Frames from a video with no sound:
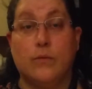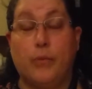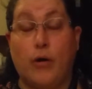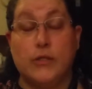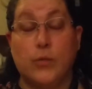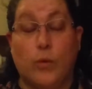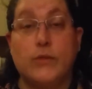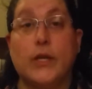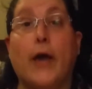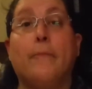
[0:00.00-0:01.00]
person wants
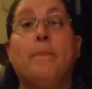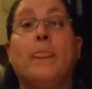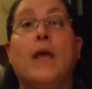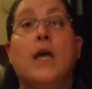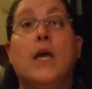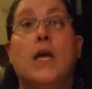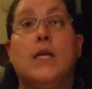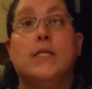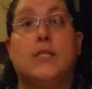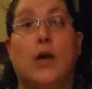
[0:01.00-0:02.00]
to go.
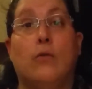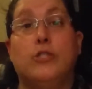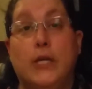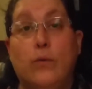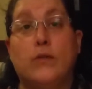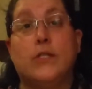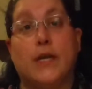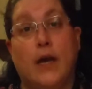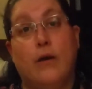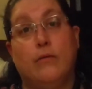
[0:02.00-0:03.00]
So she wants to
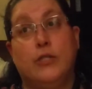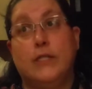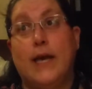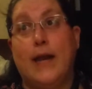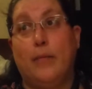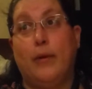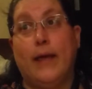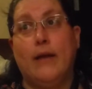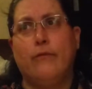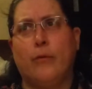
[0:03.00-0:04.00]
go. She's had it
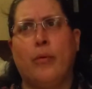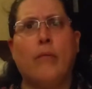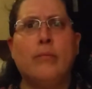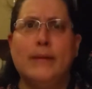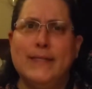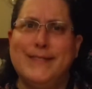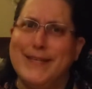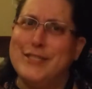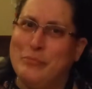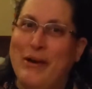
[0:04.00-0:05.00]
planned for probably
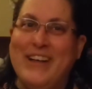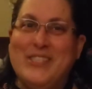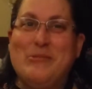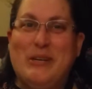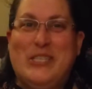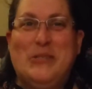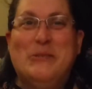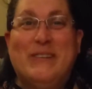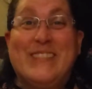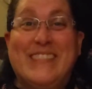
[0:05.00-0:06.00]
six months where she
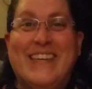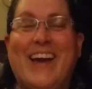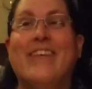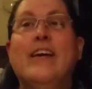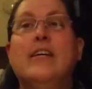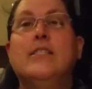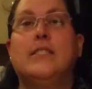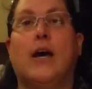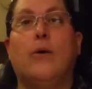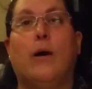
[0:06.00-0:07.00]
wants to go.
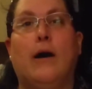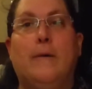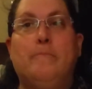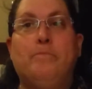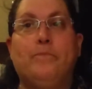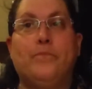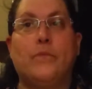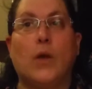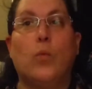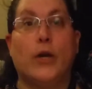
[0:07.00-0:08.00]
So um,
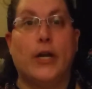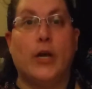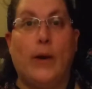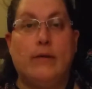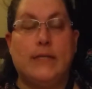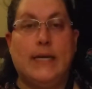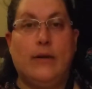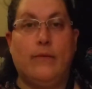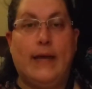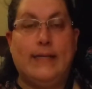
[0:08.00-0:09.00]
we're going to go out to eat
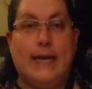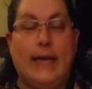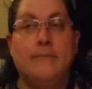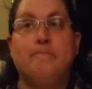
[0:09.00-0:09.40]
on that day.